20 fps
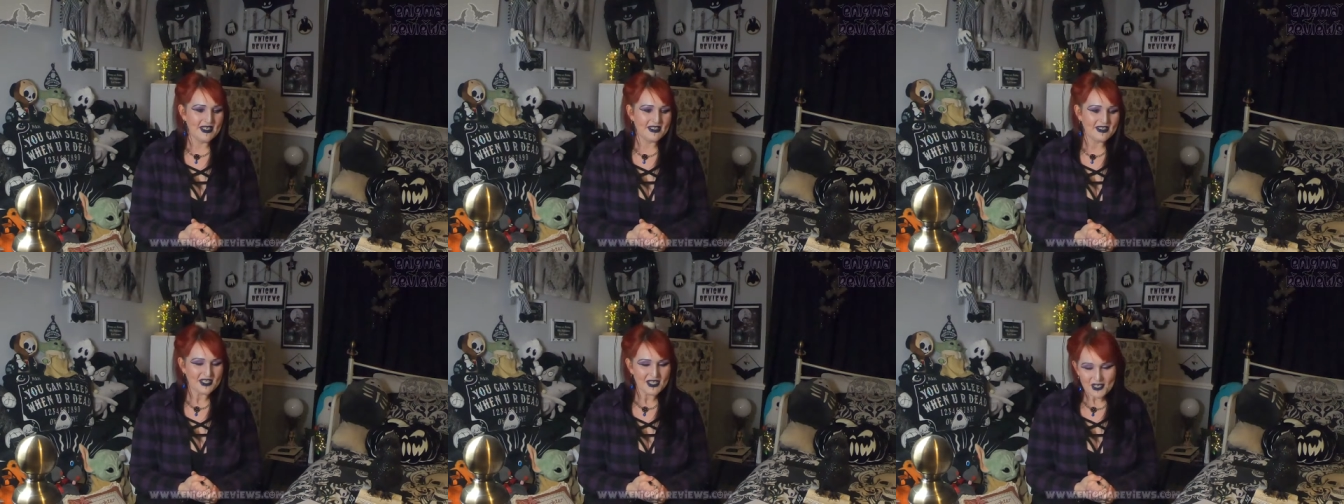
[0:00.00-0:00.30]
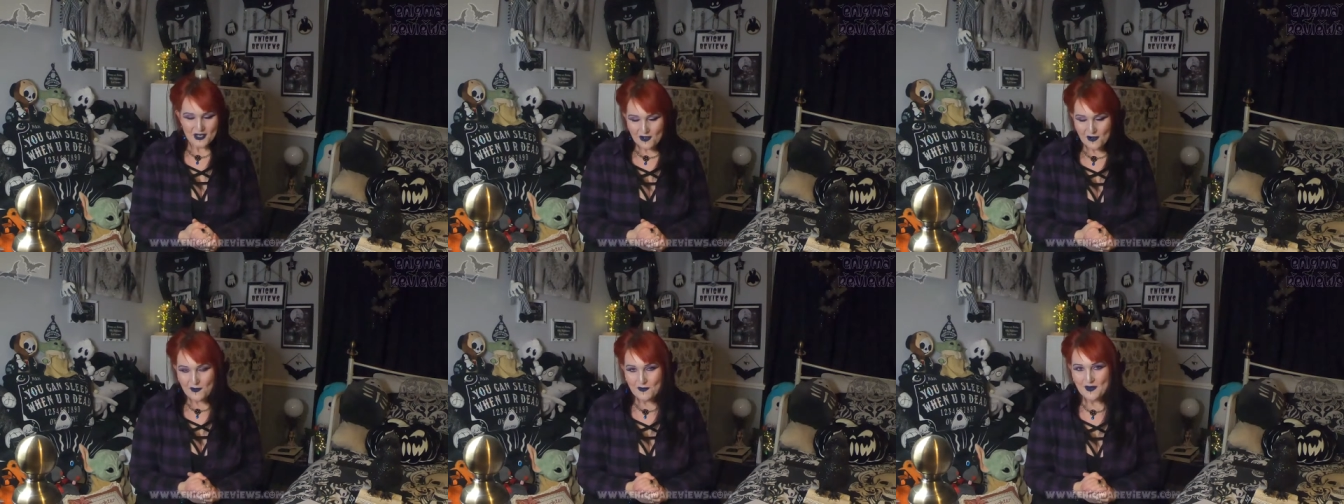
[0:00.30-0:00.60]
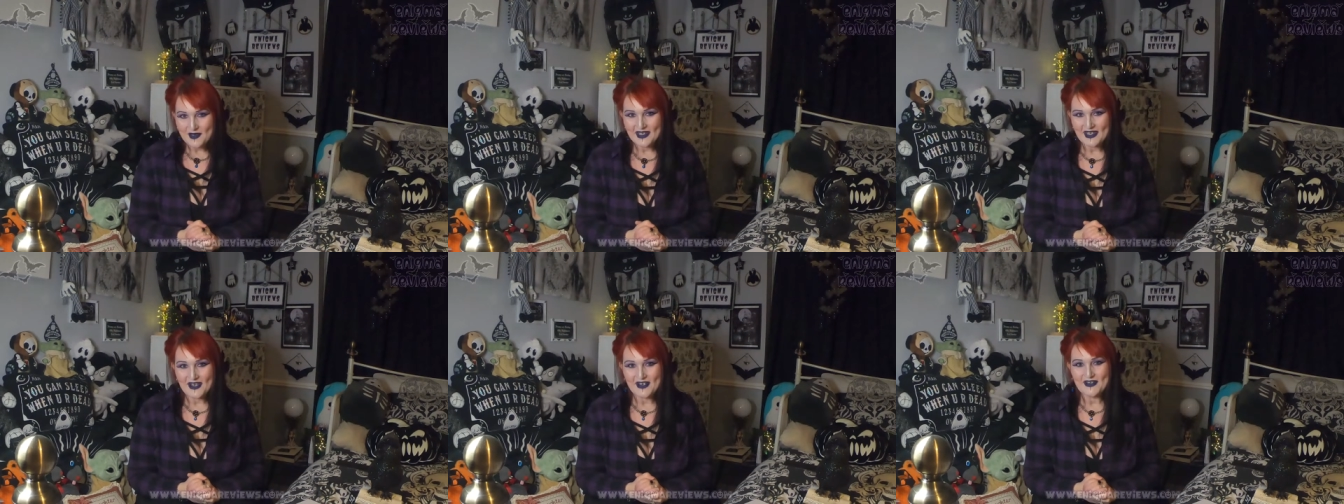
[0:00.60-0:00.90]
she
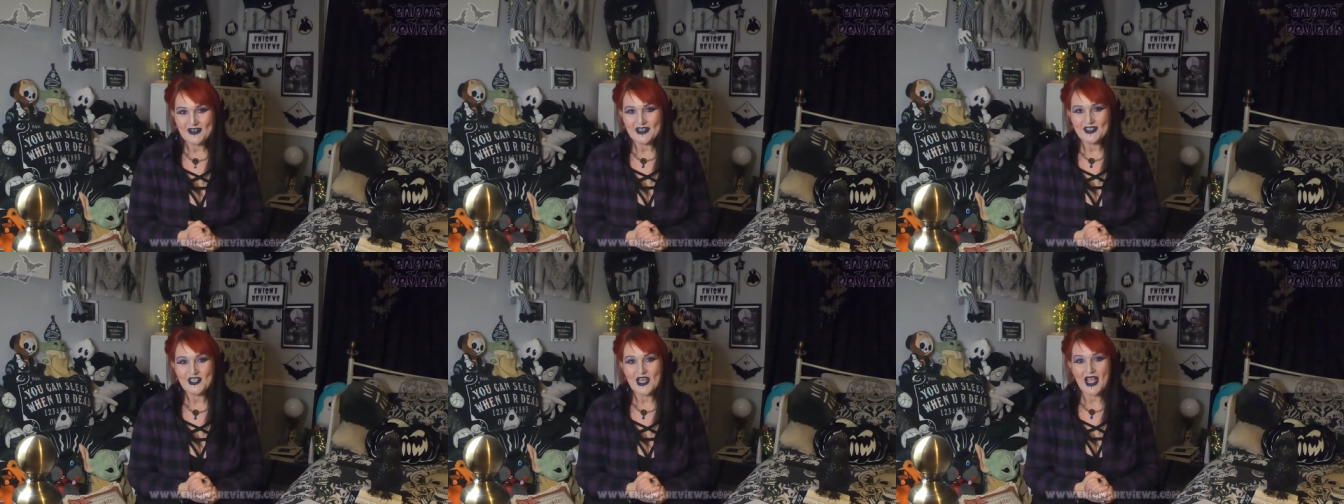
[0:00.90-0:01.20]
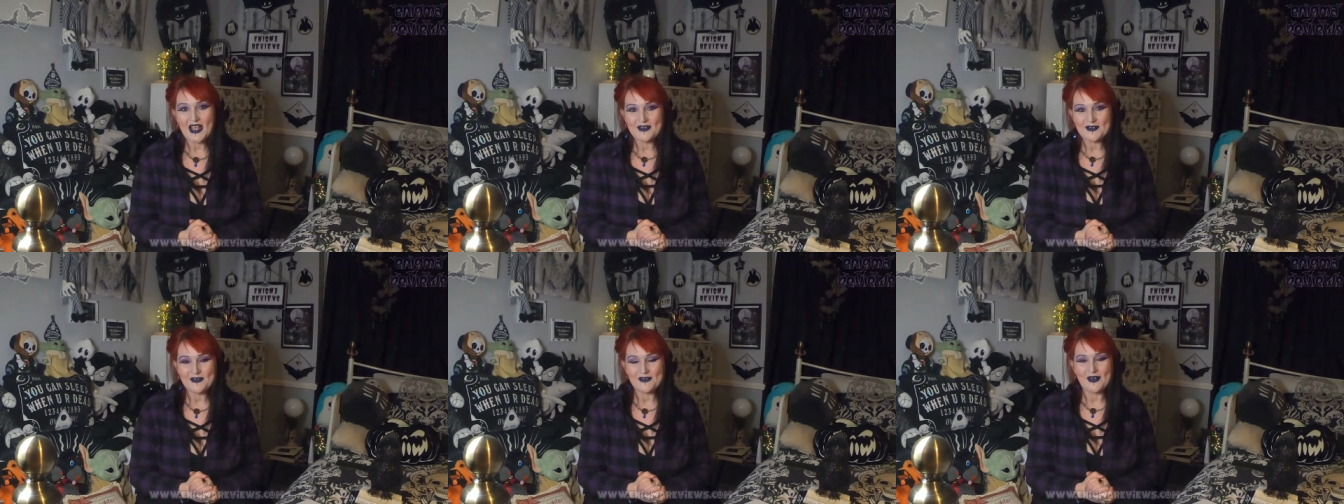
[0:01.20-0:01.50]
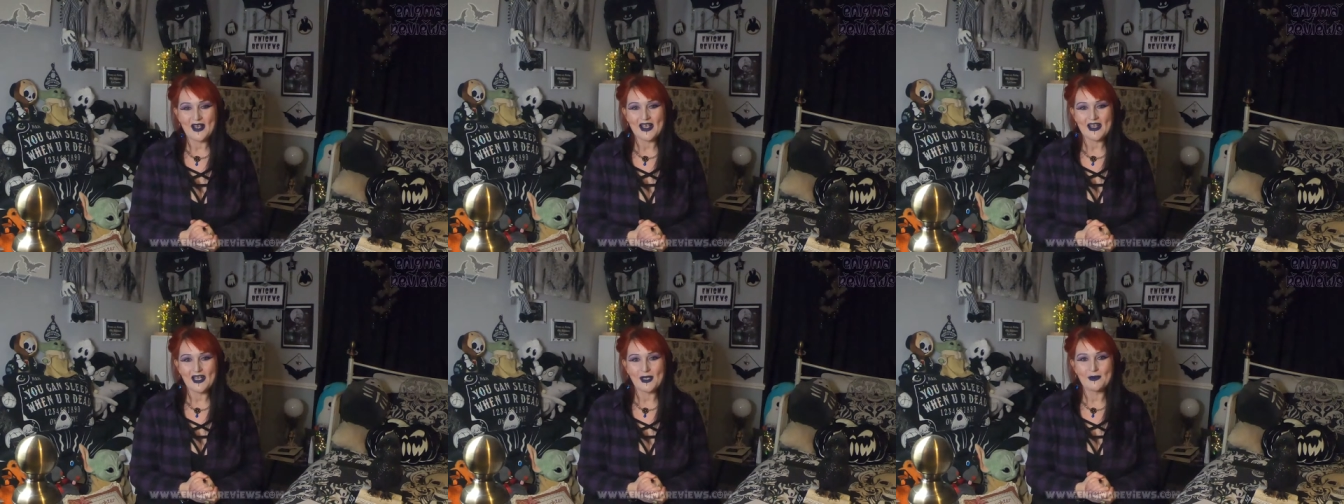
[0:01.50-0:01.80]
opened it on her
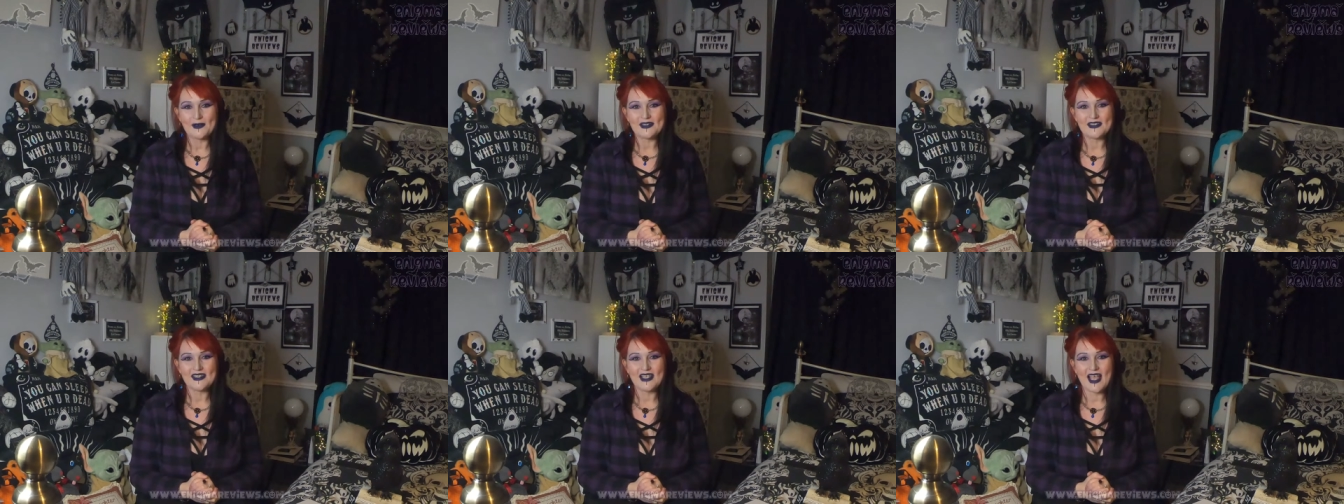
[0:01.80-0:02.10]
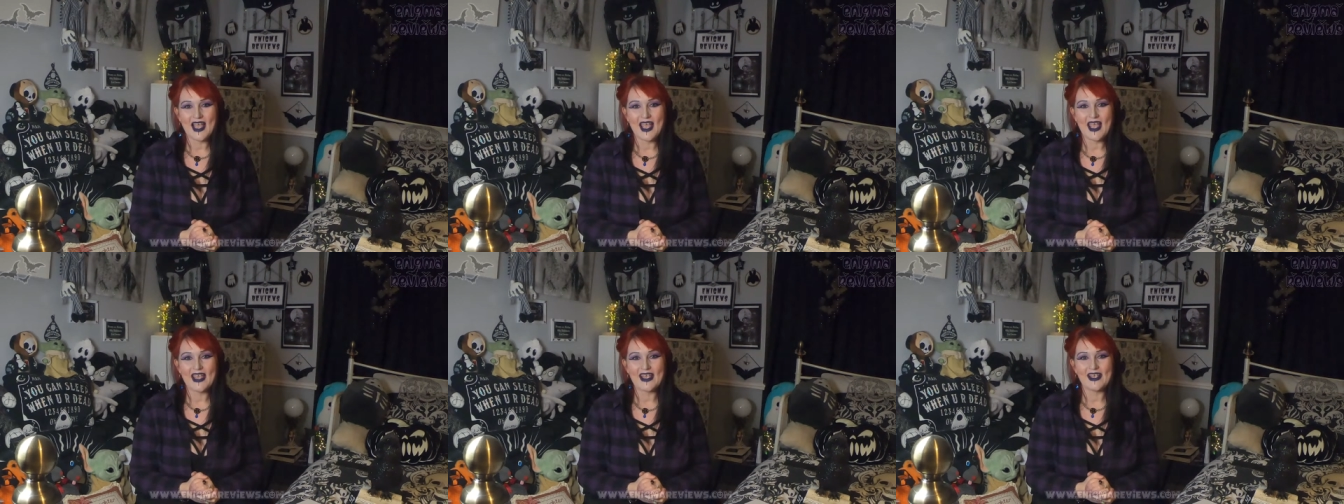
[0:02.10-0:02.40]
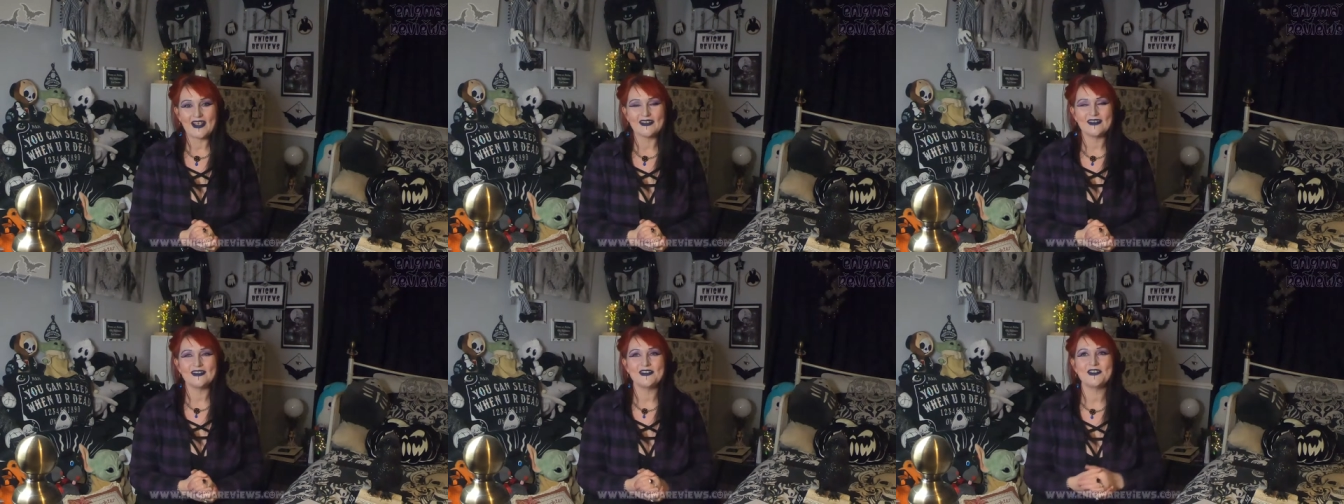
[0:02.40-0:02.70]
channel, and I was
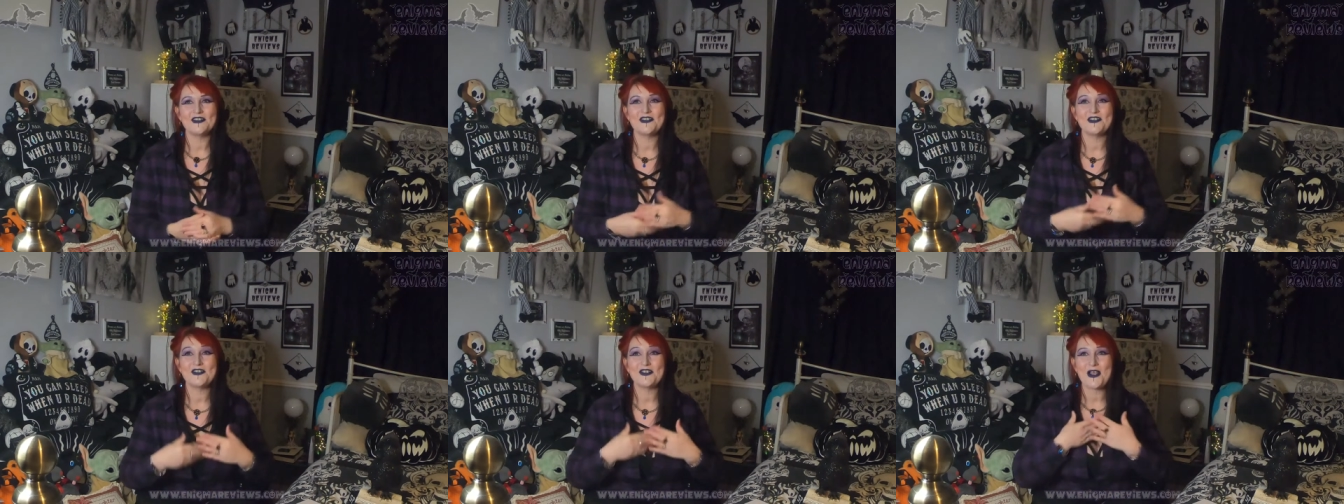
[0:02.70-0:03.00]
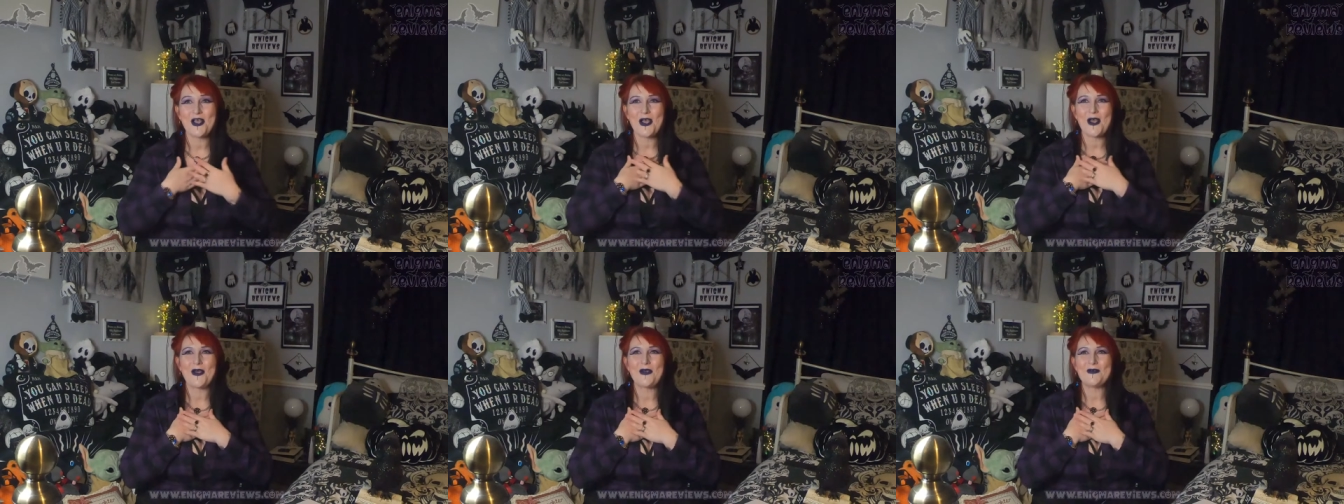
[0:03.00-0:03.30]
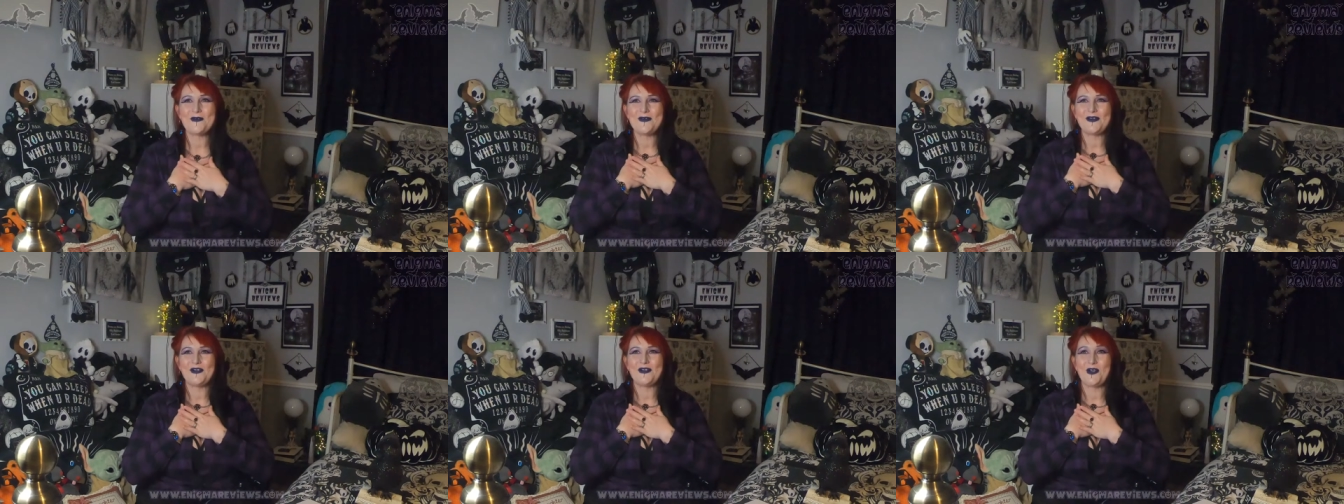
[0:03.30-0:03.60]
like,
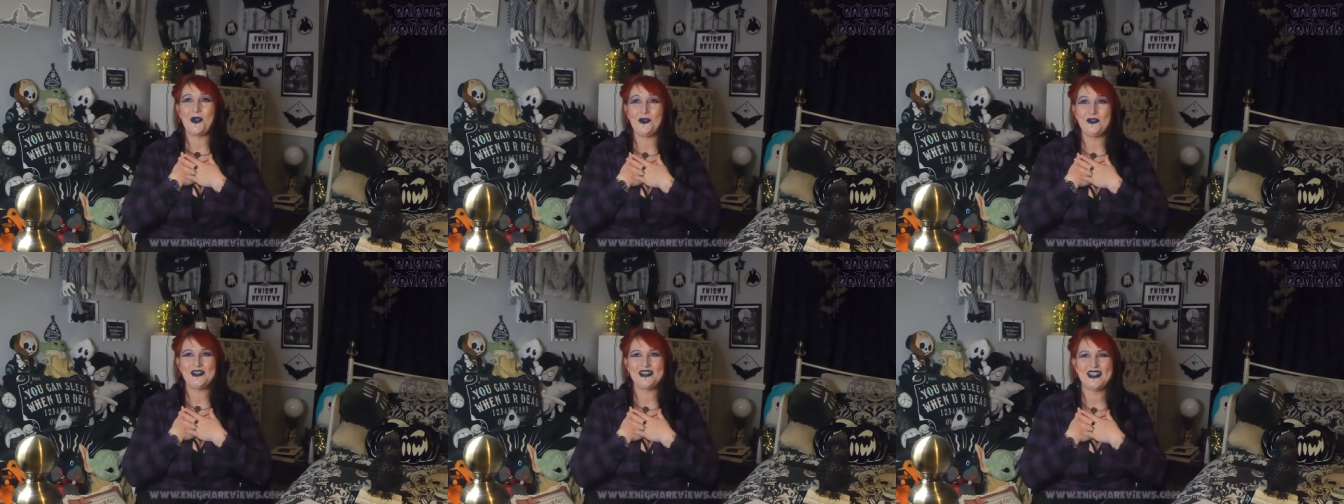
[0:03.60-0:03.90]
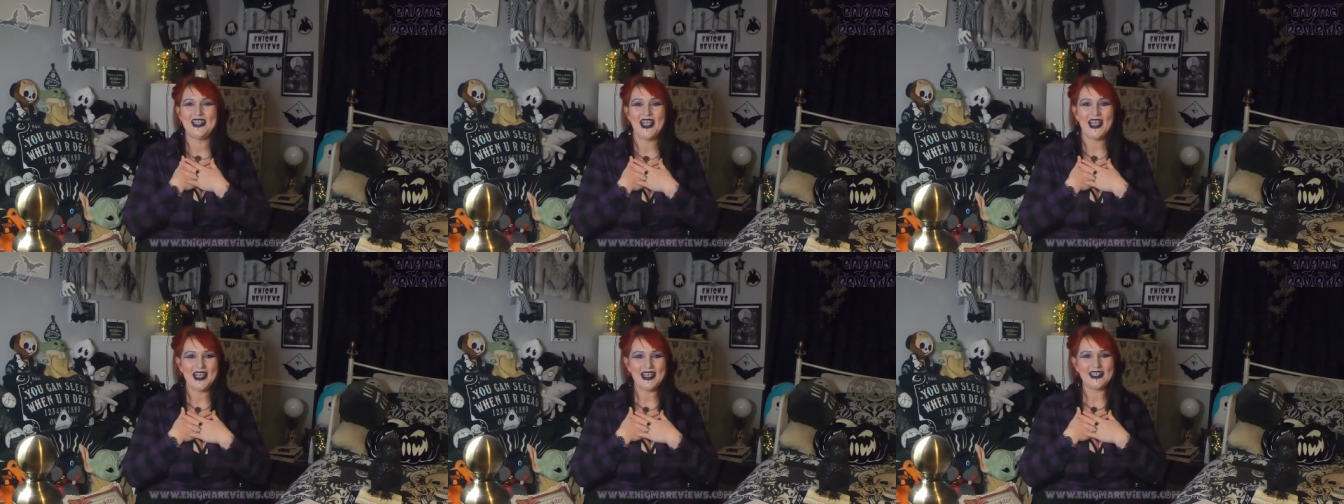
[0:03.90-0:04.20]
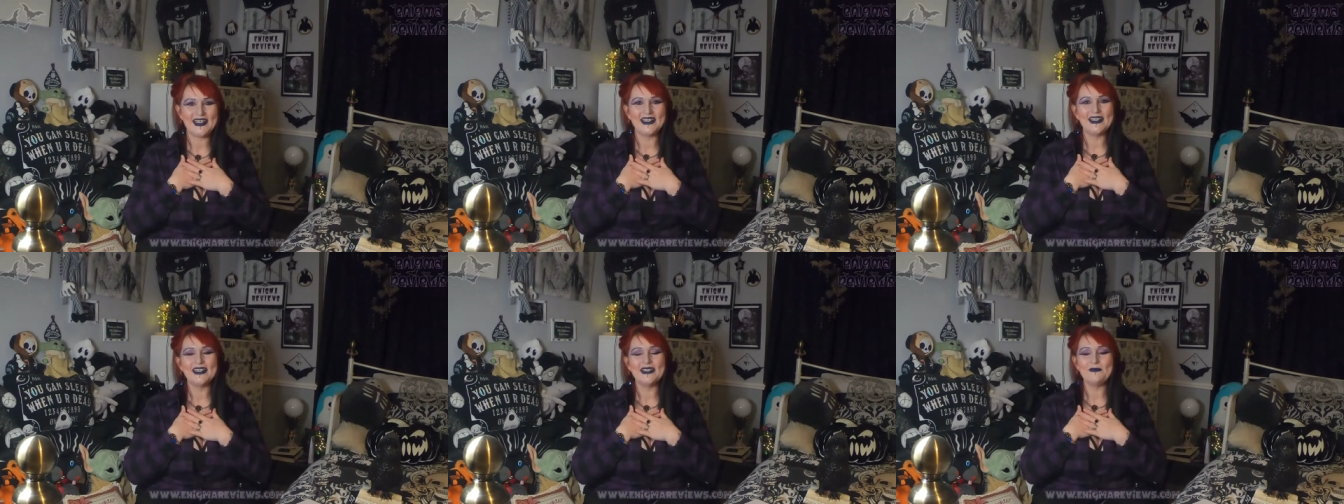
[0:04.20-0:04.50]
so
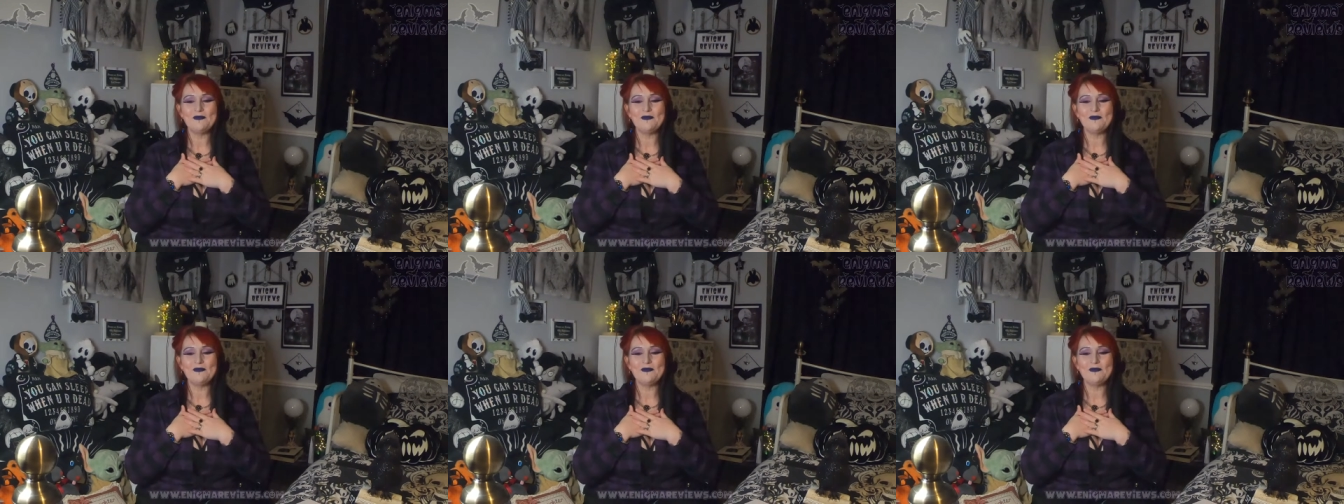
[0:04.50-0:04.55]
gutted,